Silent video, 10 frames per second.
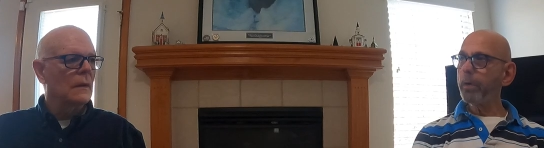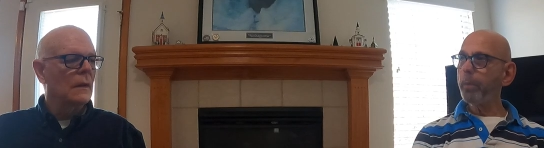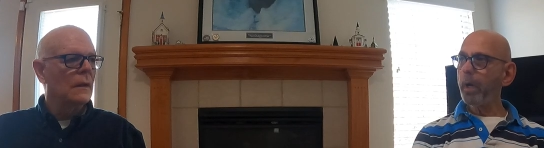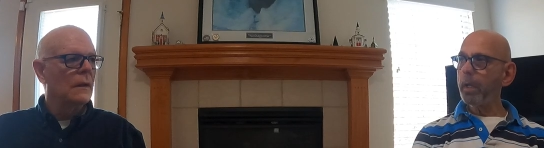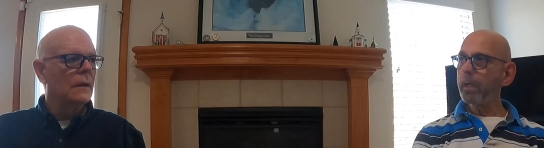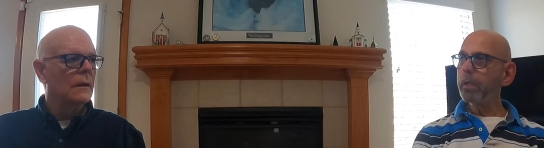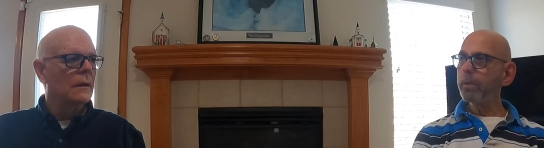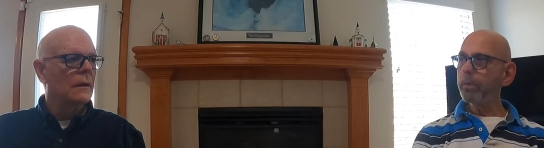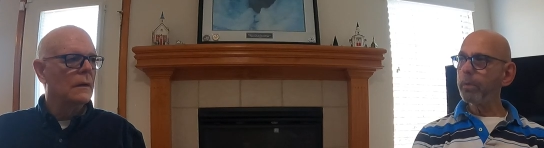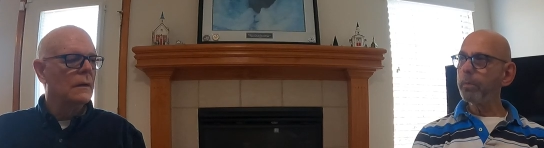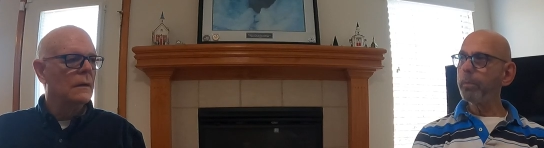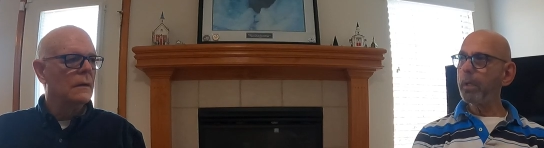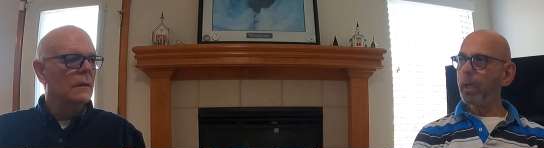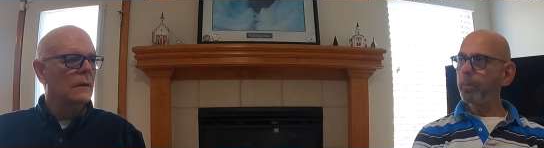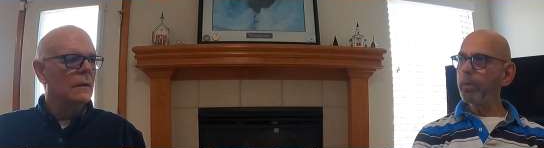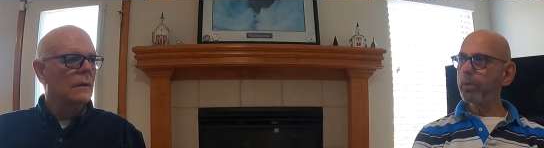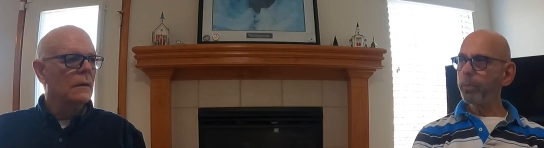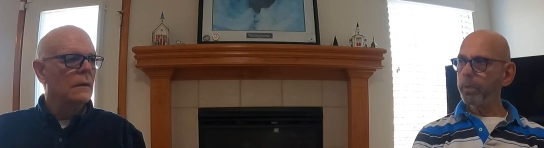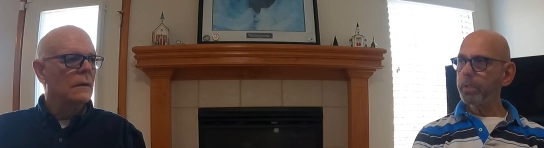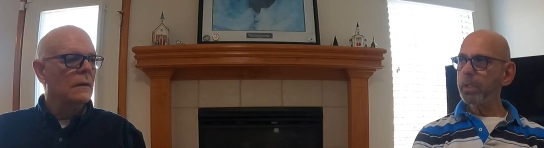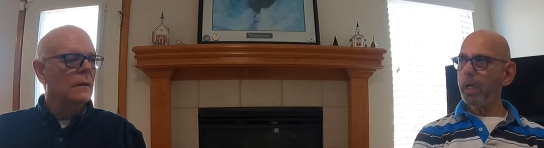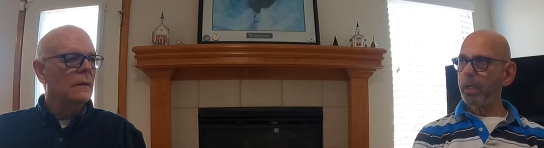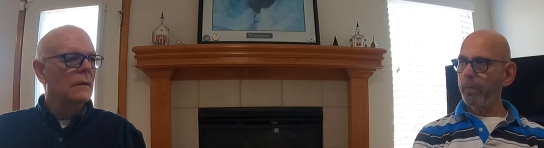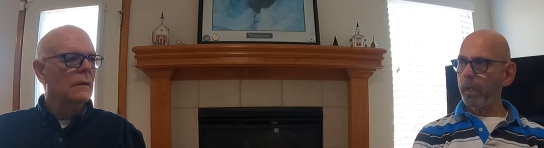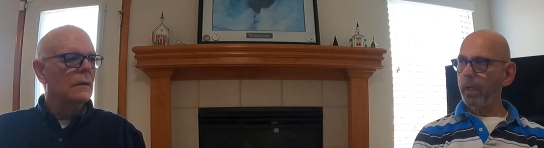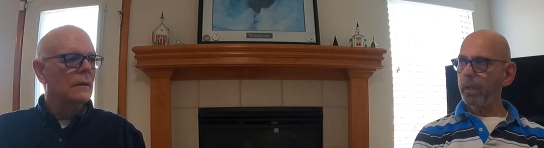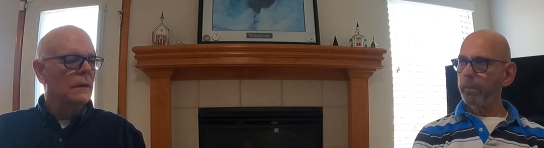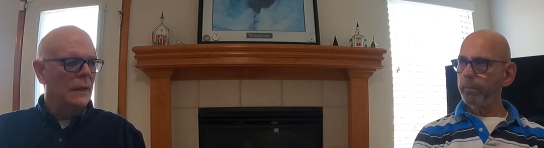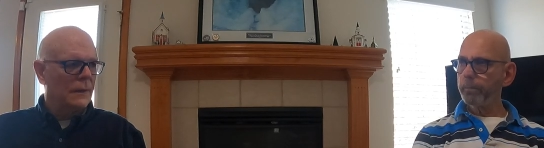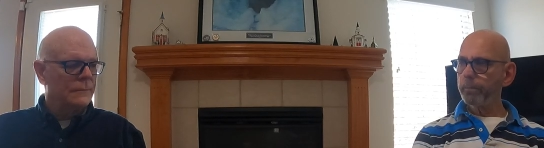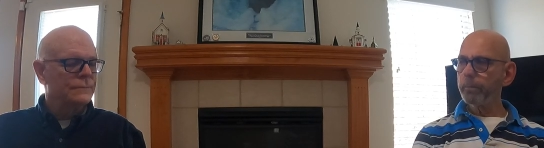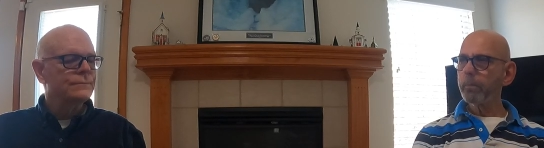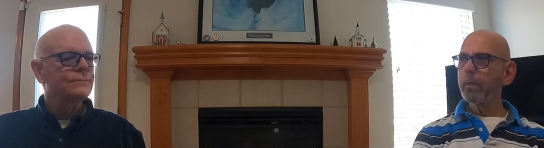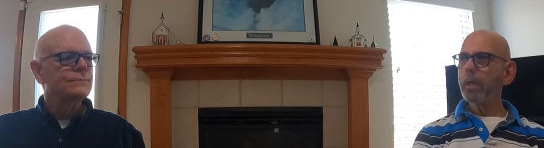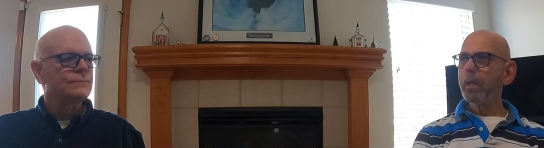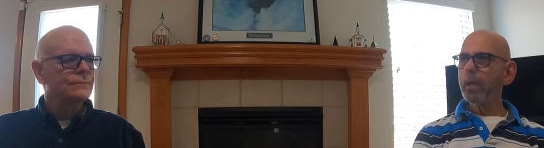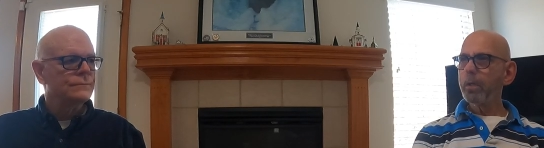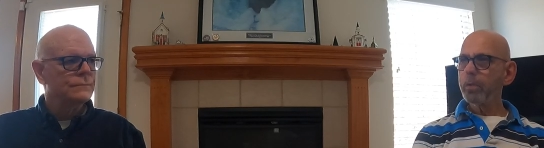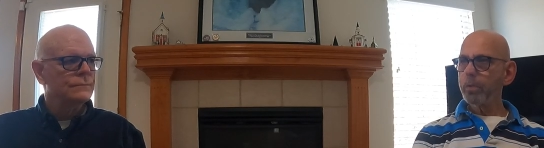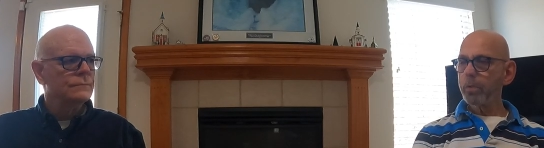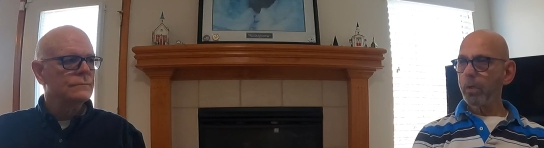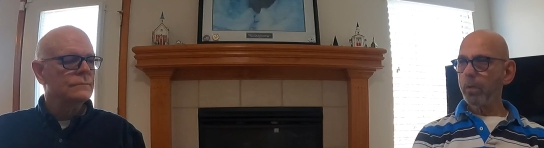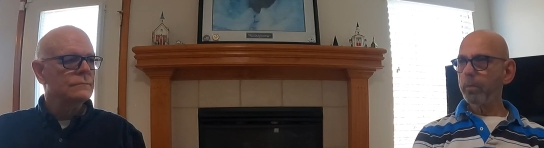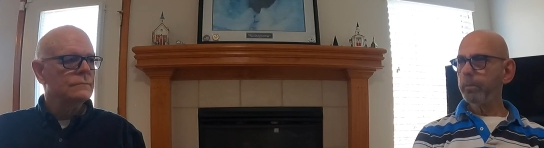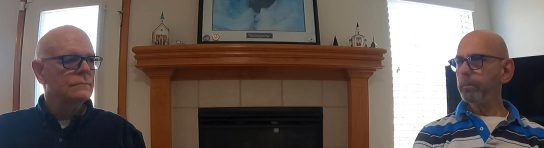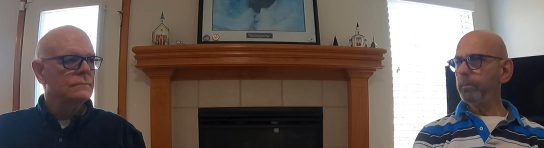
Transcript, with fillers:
Speaker 1: everybody to be able to withstand that. Yeah. So,